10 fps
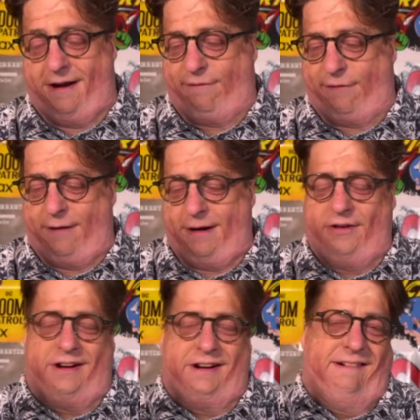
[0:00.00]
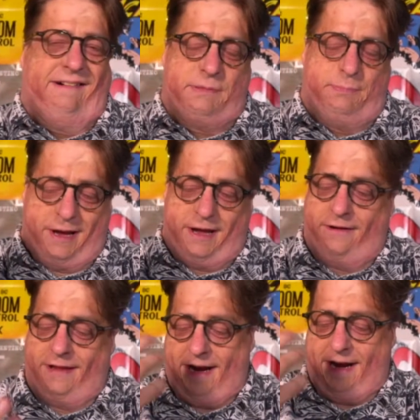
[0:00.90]
And Ferreira's art is
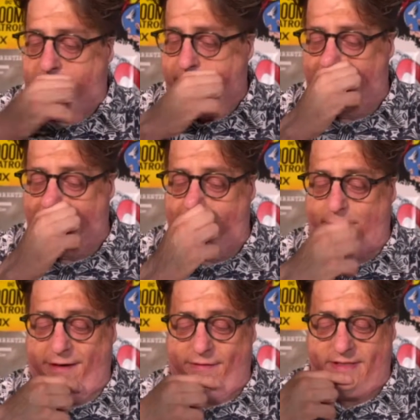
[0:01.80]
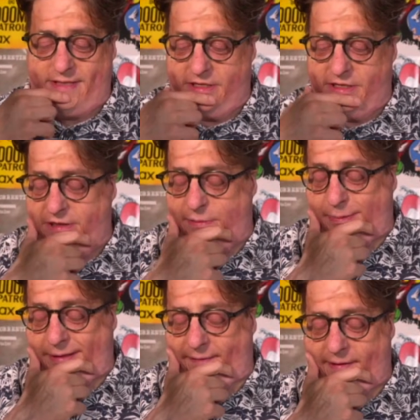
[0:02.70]
better than it has been in the previous issues,
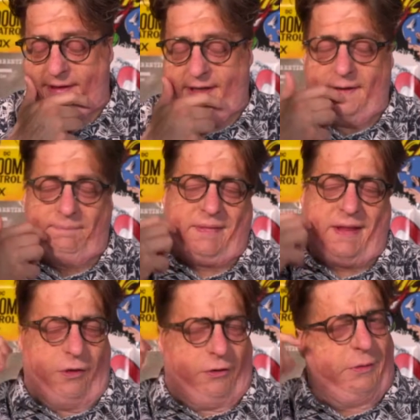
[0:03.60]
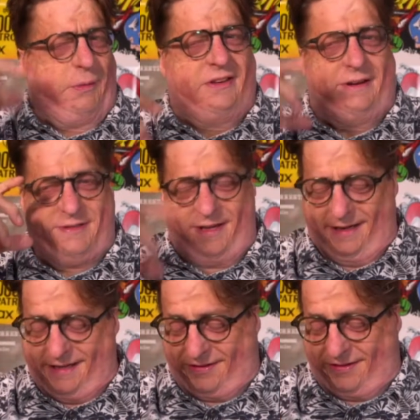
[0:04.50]
but the only reason I'm
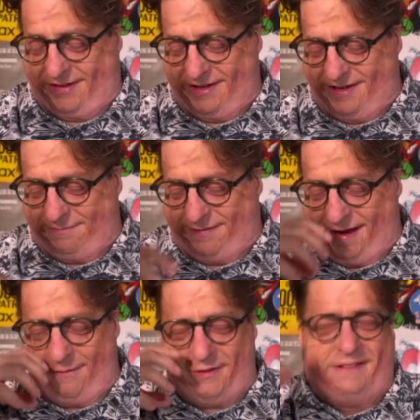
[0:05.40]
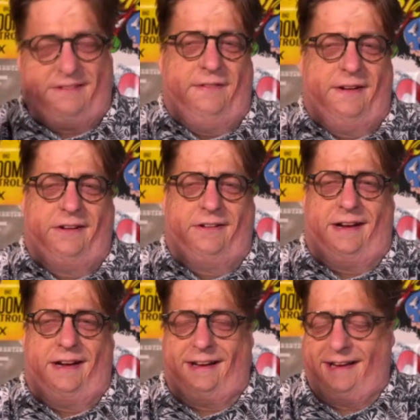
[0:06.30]
still in this is because I'm almost at the finish
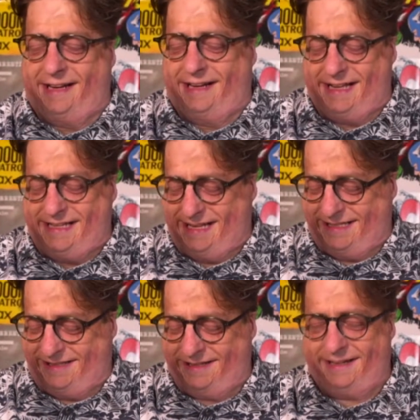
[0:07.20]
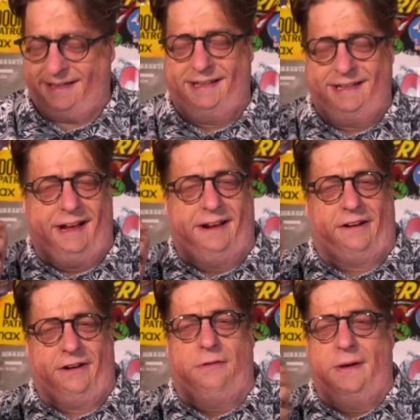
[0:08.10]
line. And that's not
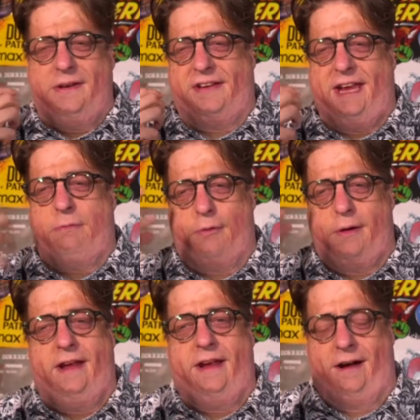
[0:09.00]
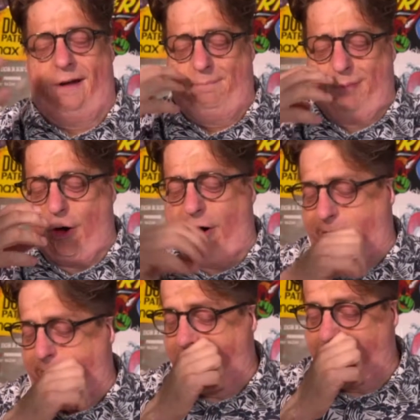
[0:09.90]
a good reason to keep reading a
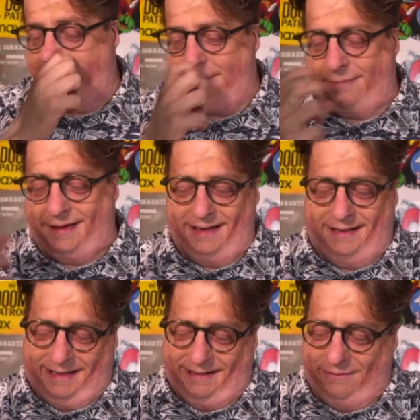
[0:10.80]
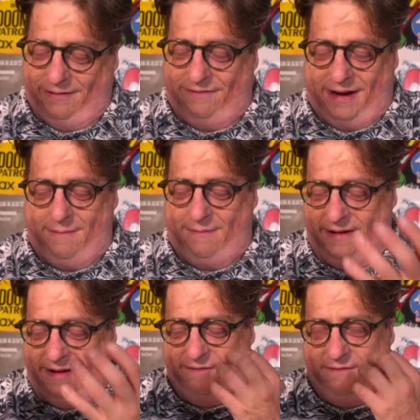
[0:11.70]
book, but I'm
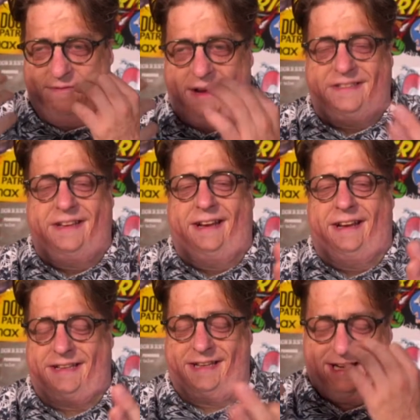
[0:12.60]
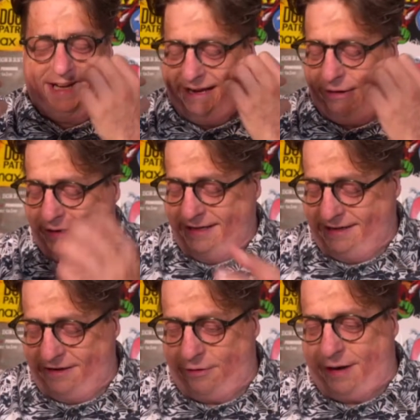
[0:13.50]
invested in it. Now I need
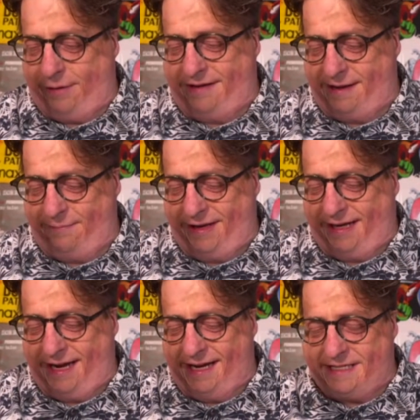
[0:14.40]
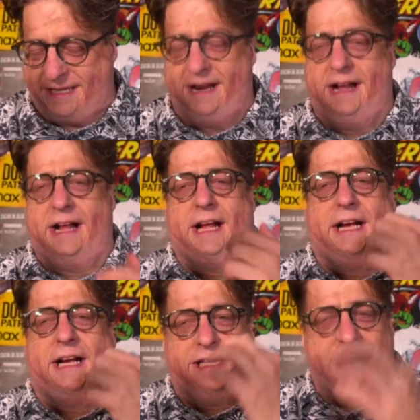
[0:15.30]
to know how the damn thing ends.
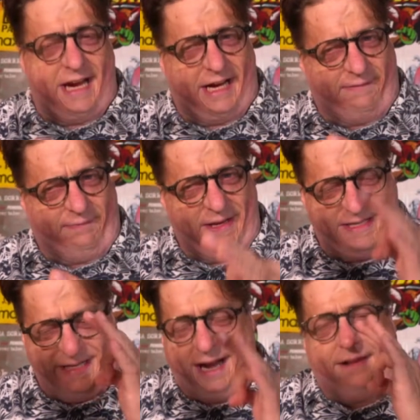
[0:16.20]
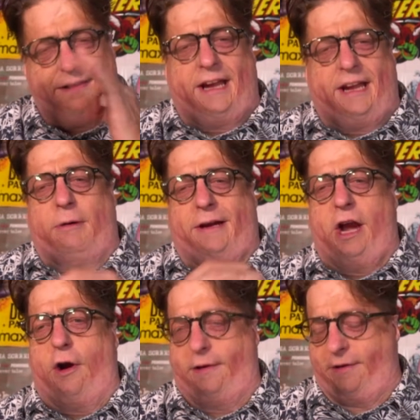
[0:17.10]
Clea is not a likable
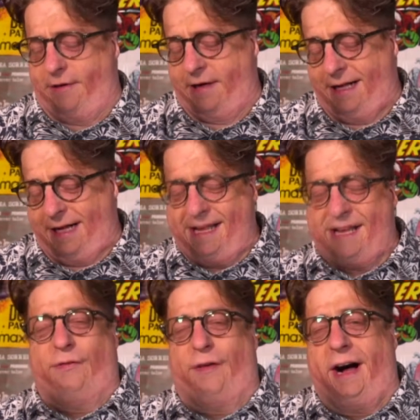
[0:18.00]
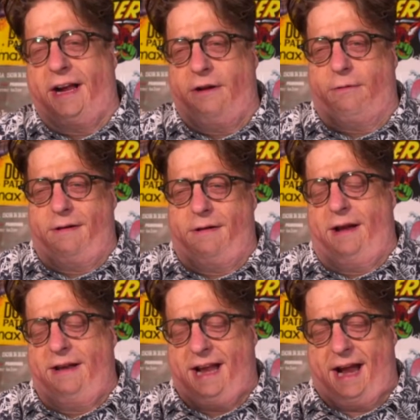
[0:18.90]
character, and that's fine.
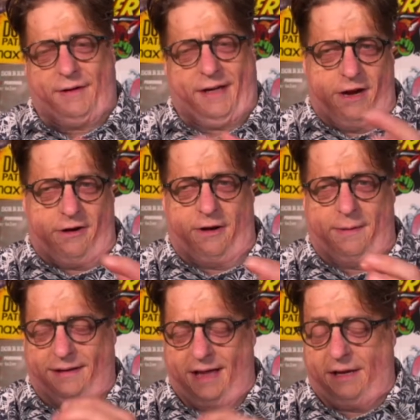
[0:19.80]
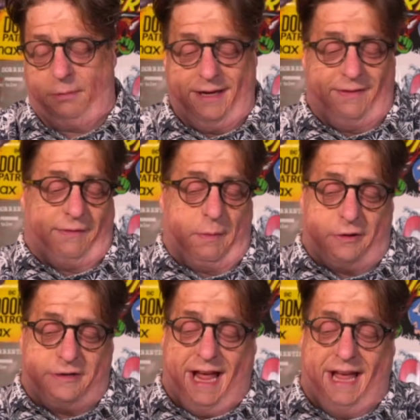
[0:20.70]
I need every character to be likable. Even every
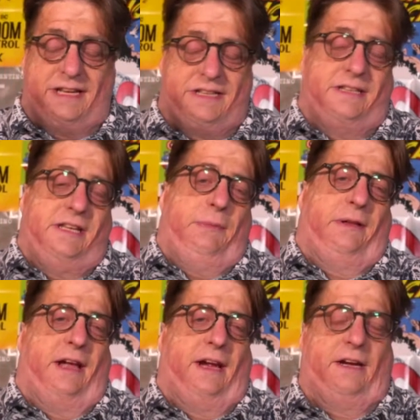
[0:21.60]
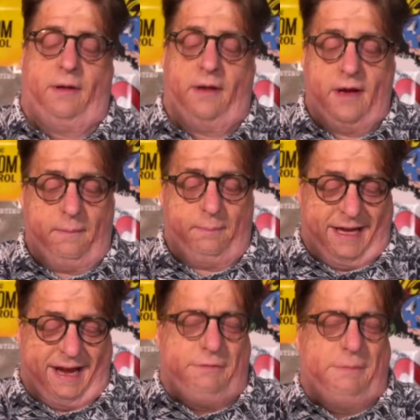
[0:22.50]
protagonist doesn't need to be likable,
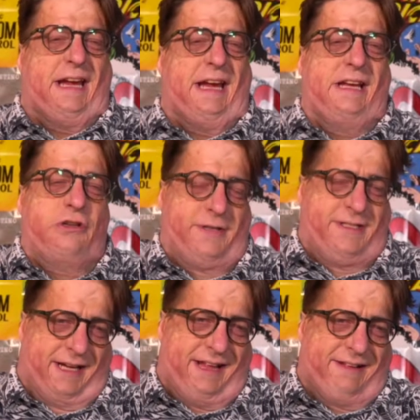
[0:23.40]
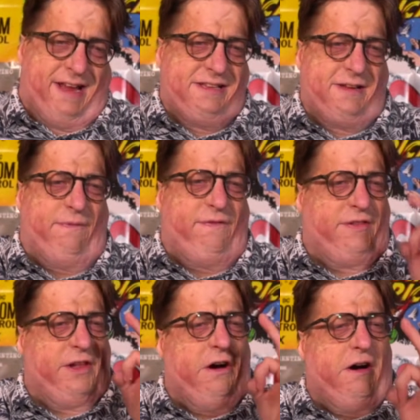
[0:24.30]
but they have to be interesting. They have to have some
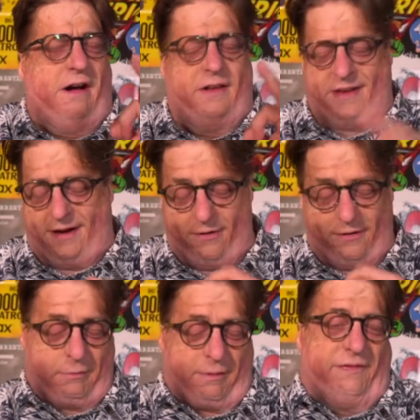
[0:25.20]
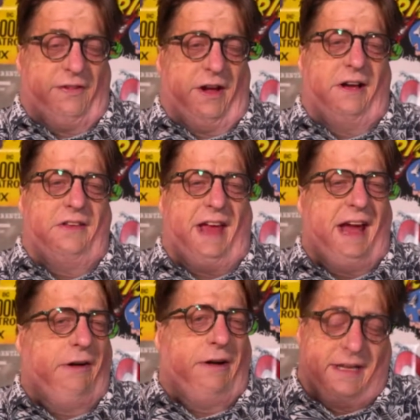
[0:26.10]
flaws, and her only real flaw is
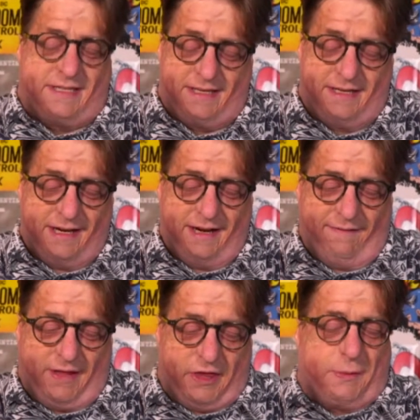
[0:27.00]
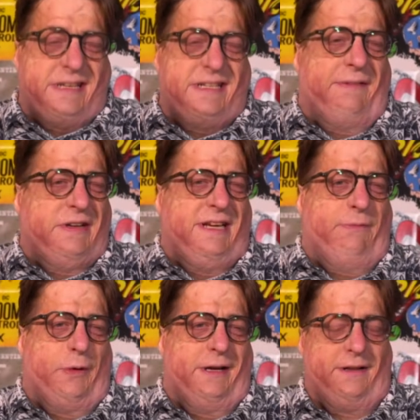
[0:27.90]
arrogance. The threats never
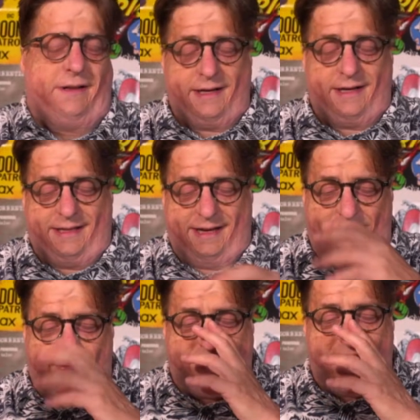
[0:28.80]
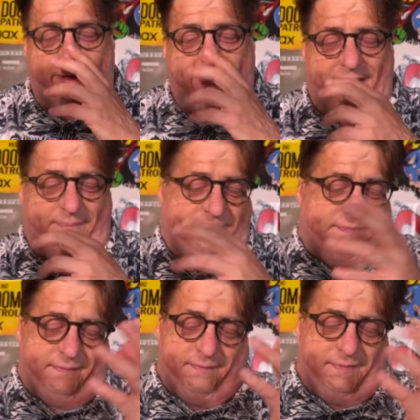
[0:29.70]
seem real. They never seem like a,
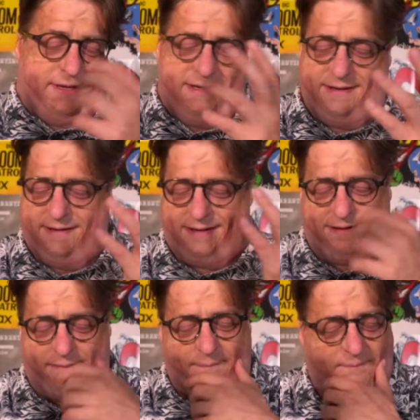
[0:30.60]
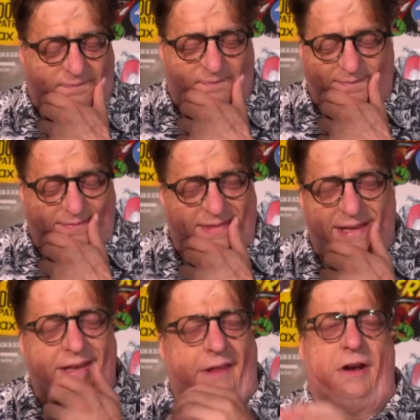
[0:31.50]
I don't know,
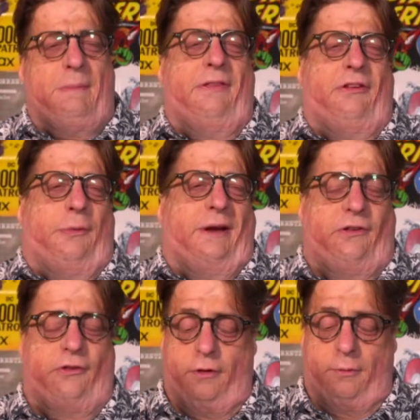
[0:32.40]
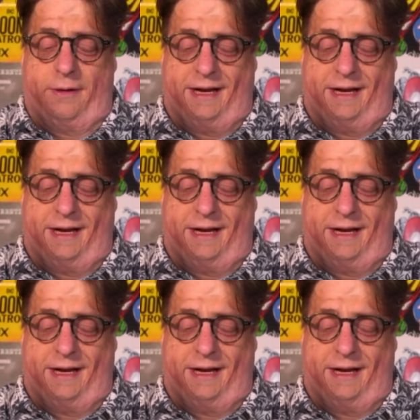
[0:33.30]
nothing about this rings true.